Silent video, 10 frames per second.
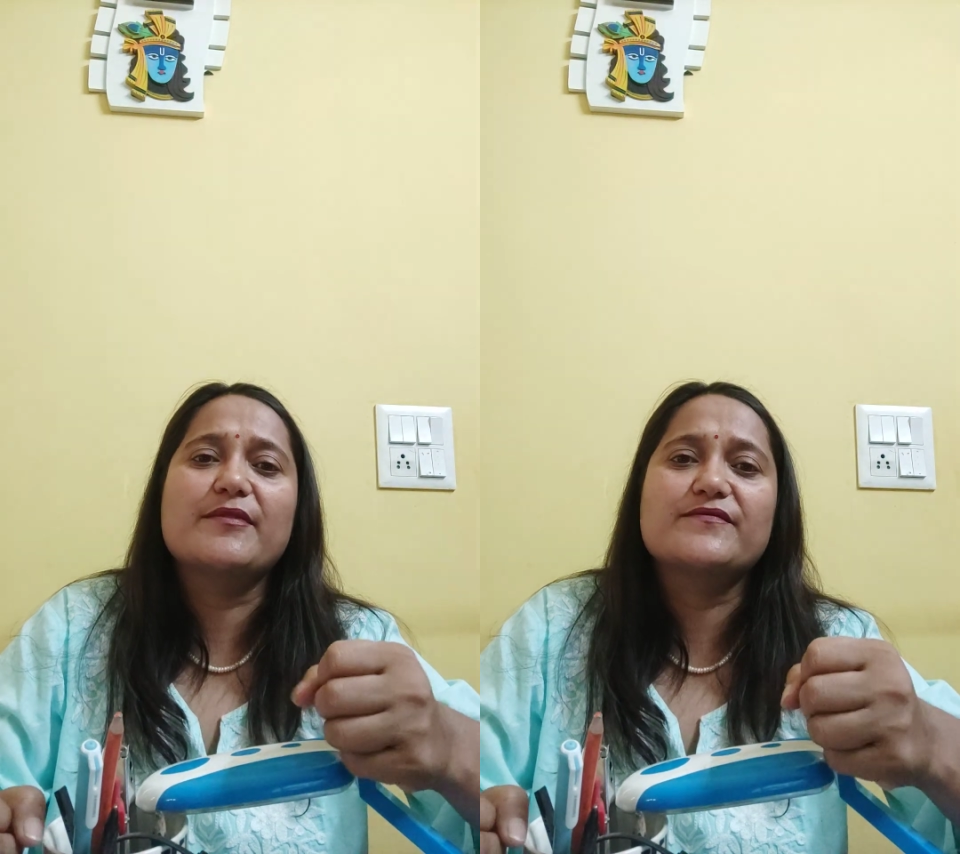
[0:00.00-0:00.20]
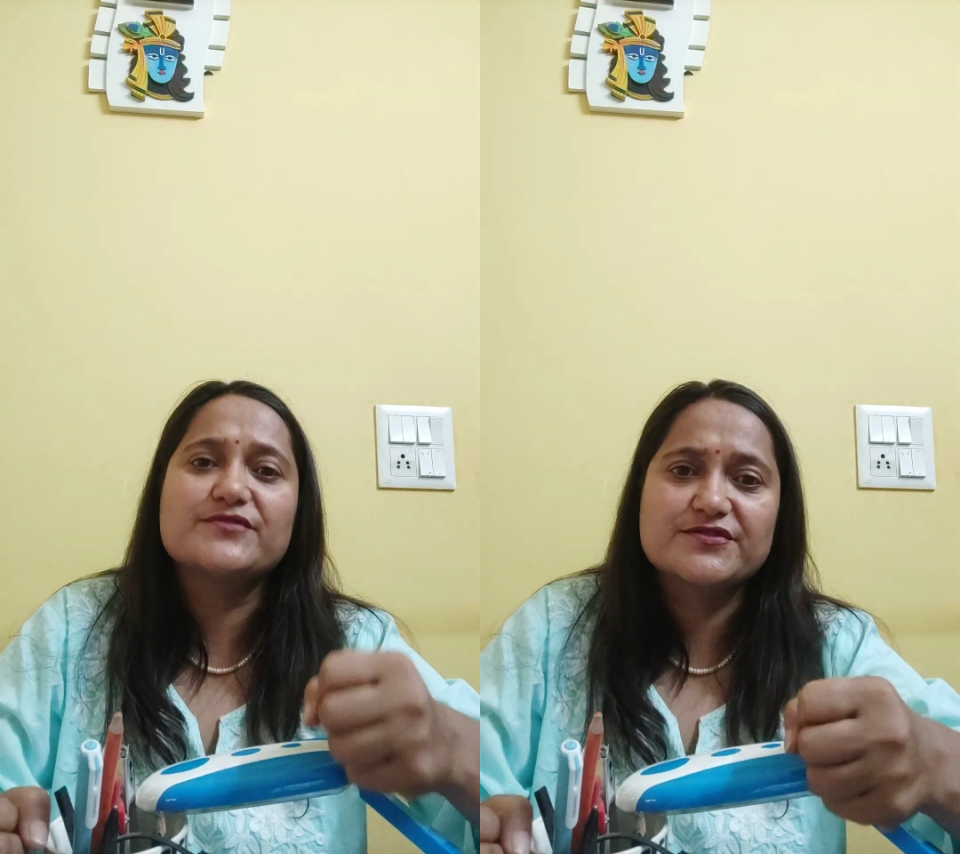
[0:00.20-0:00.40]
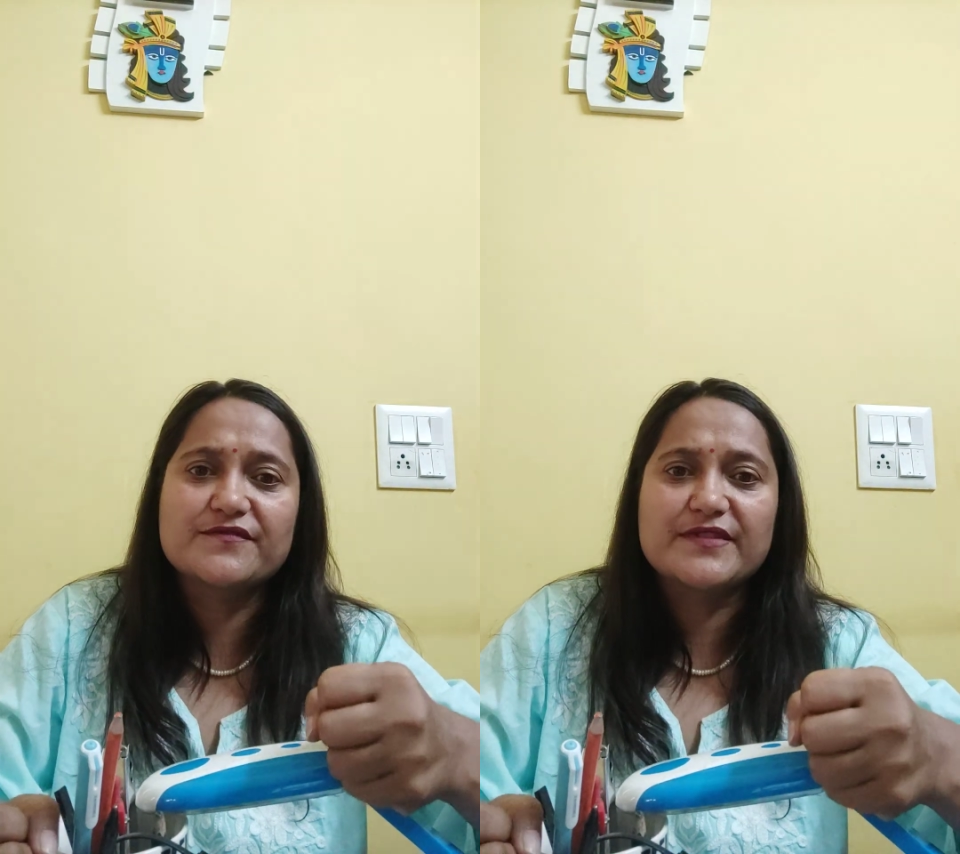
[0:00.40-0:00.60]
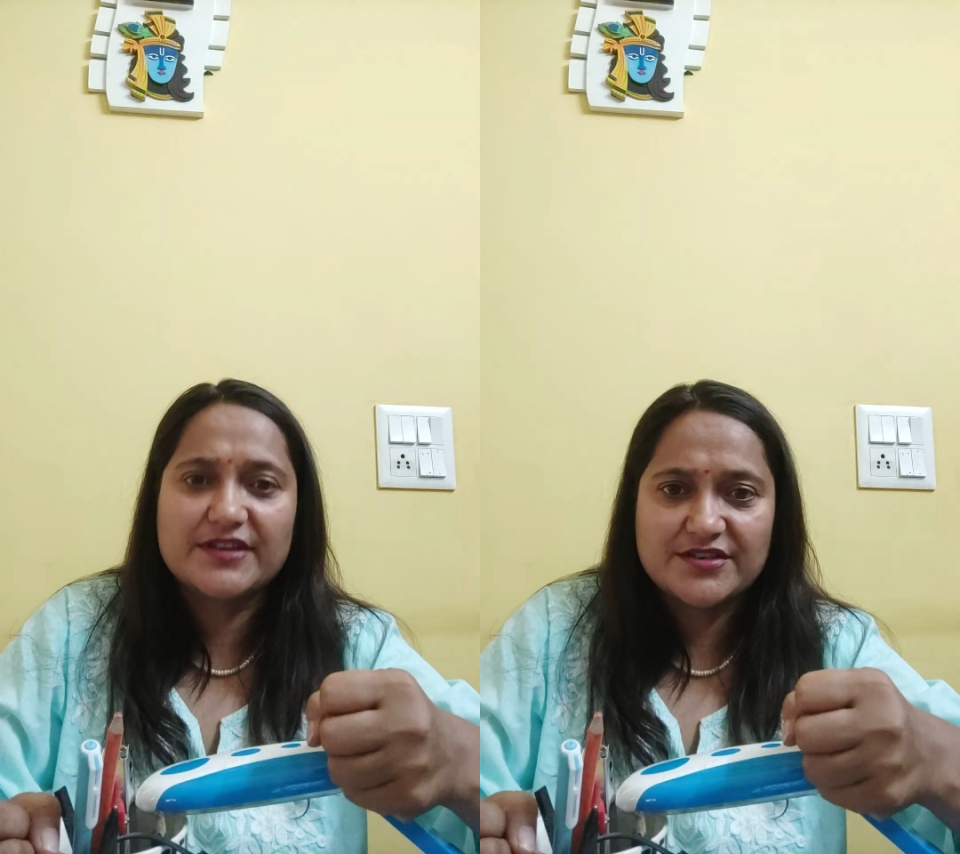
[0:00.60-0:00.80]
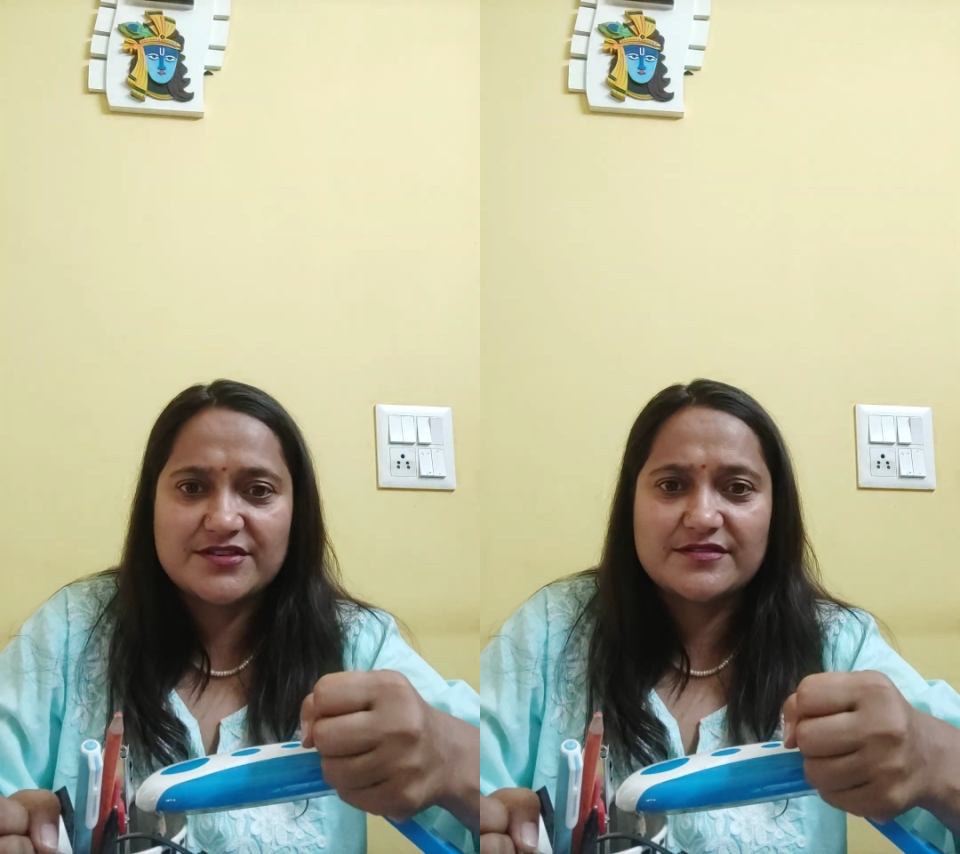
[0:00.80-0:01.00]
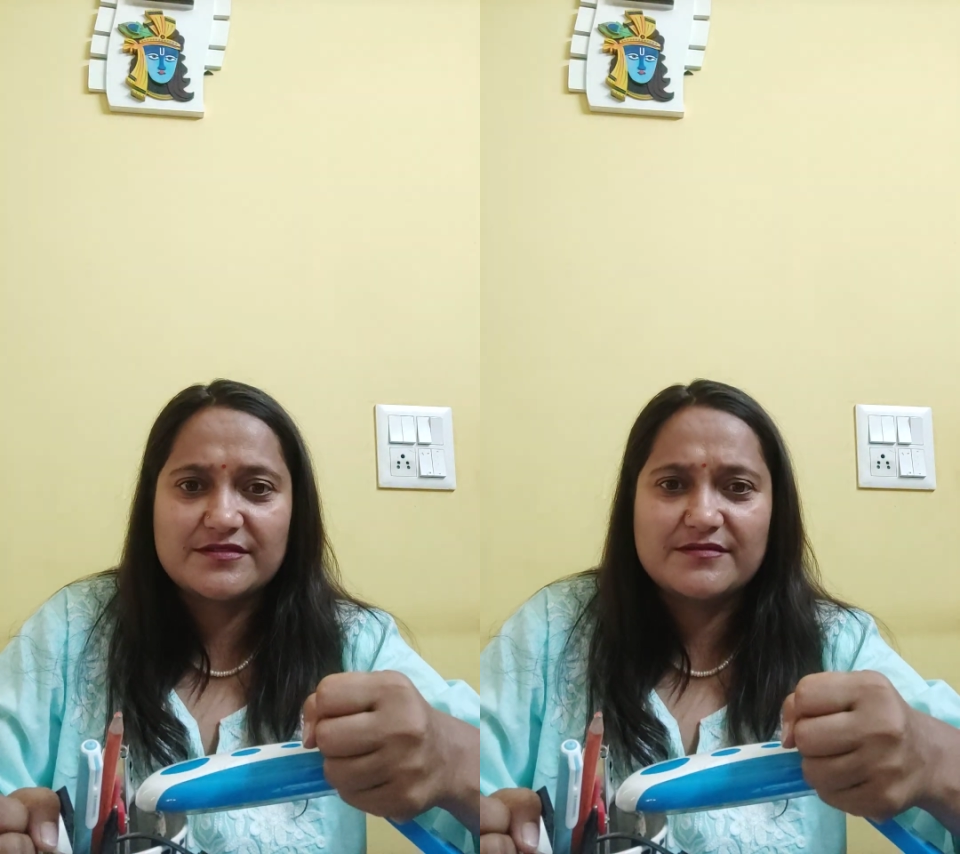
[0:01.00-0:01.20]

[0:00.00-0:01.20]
of eutrophication.